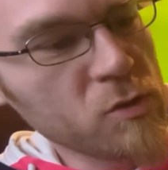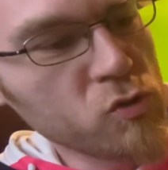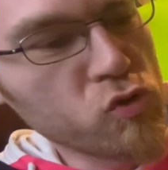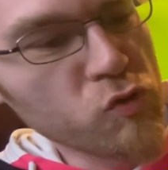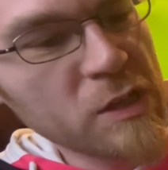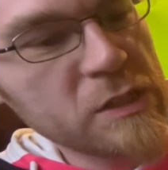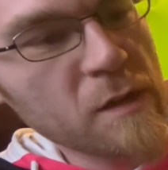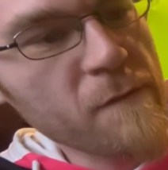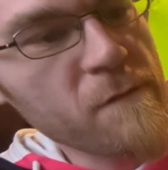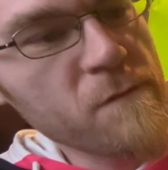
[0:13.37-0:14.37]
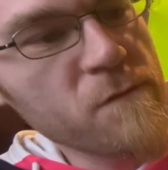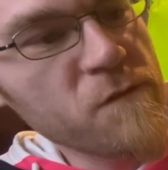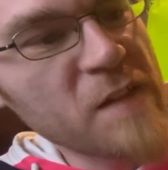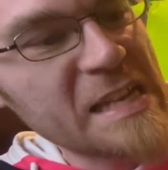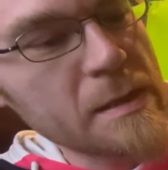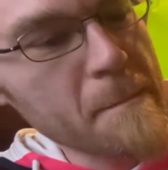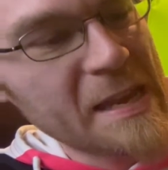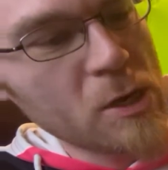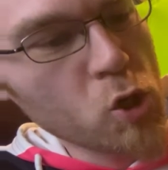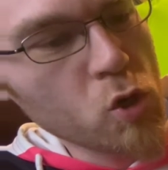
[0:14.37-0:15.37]
Drix Fate
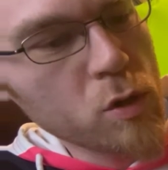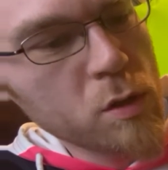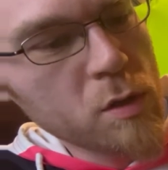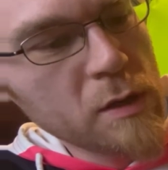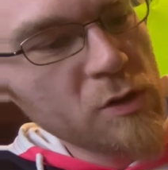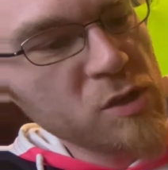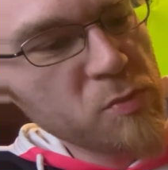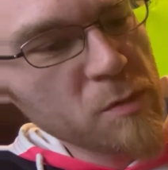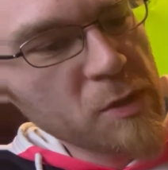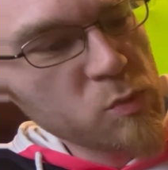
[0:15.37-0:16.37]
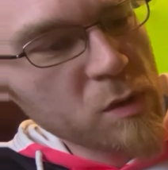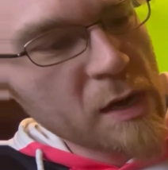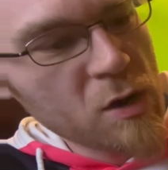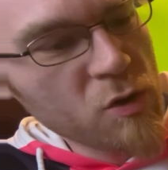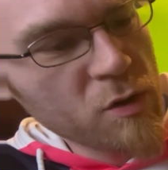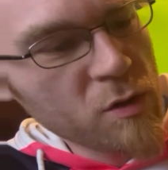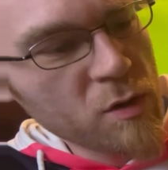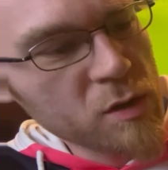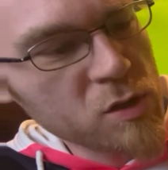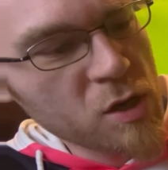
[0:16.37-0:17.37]
Maker. Here's put a +1 counter
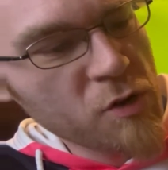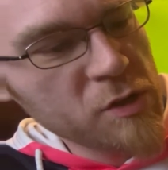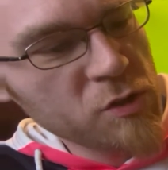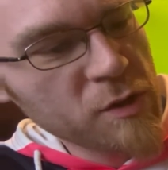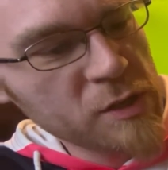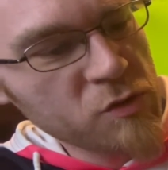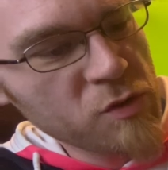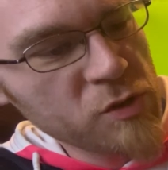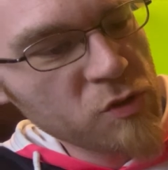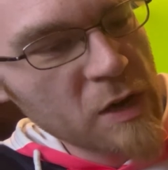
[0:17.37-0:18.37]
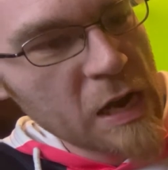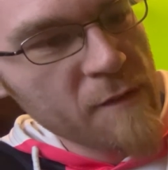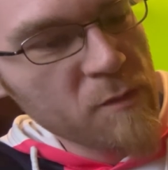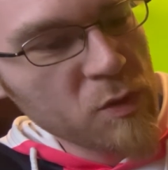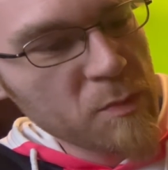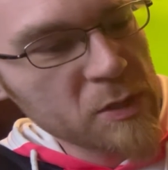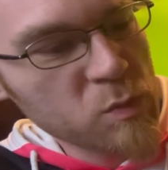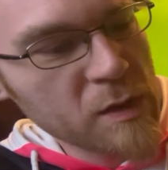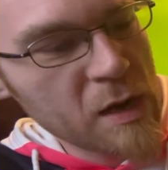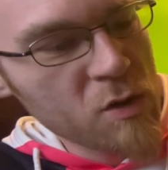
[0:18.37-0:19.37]
on target creature. Each creature I have with a
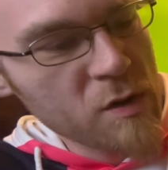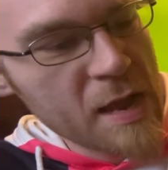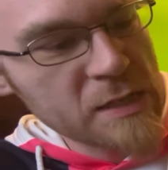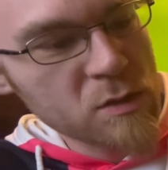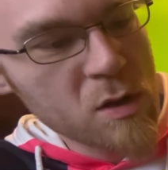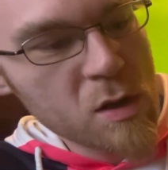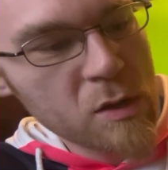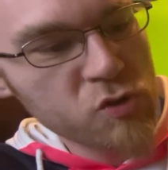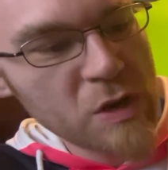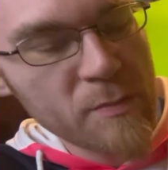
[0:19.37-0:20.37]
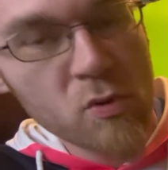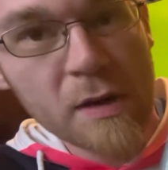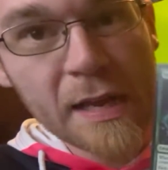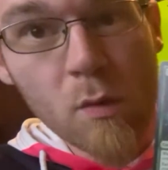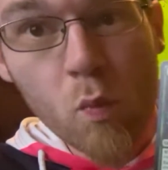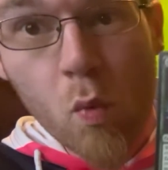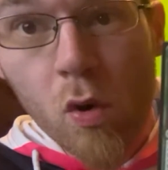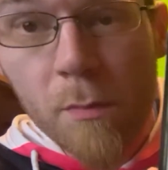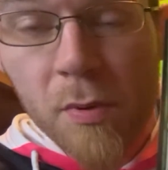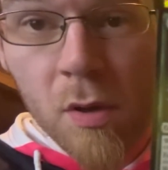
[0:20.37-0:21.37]
+1 counter on it has trample, and I get
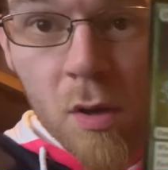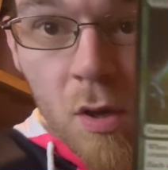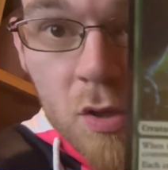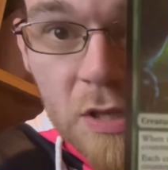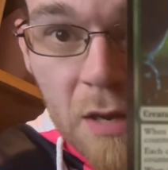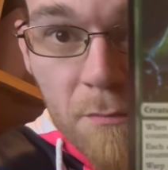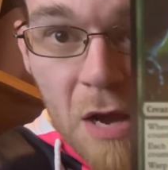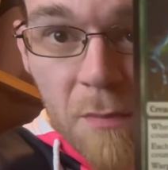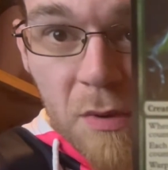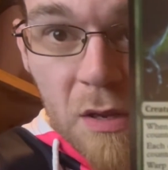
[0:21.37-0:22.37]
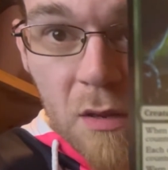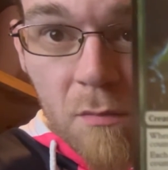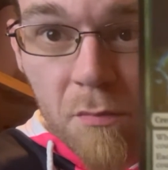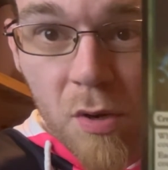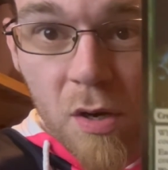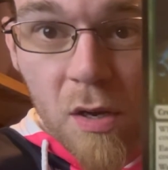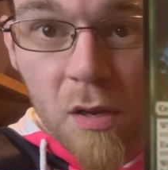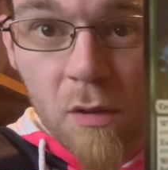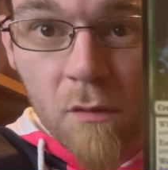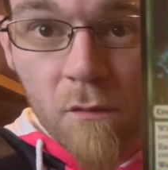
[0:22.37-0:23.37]
warp. So I can pop in, put it
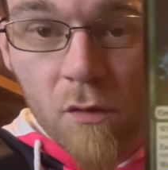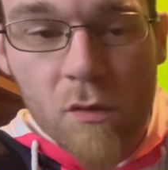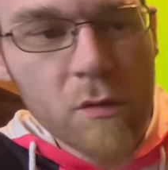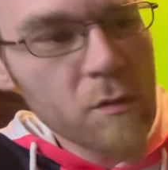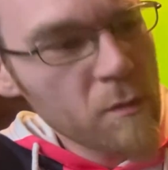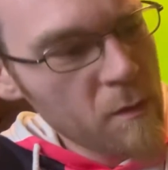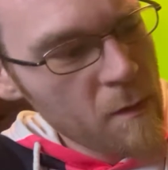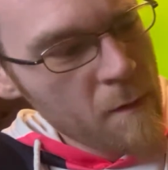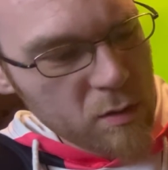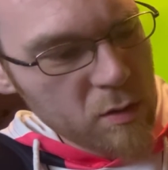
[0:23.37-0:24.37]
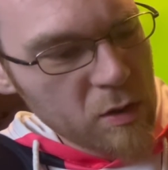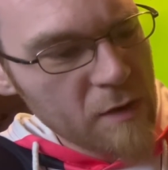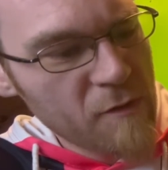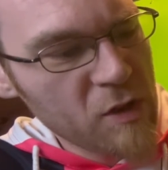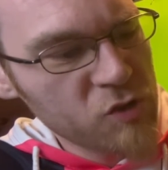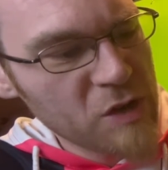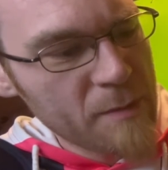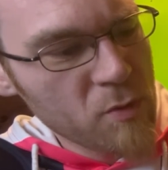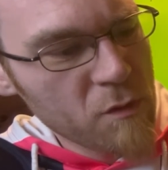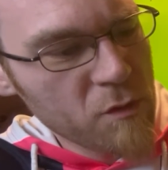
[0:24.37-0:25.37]
in for, I'll give everything
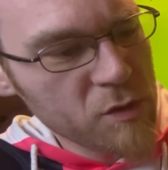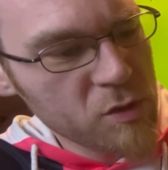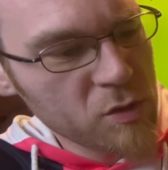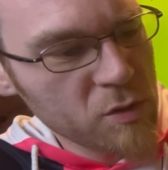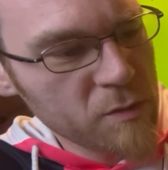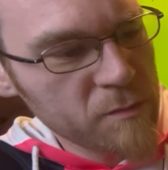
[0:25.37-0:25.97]
trample for the turn,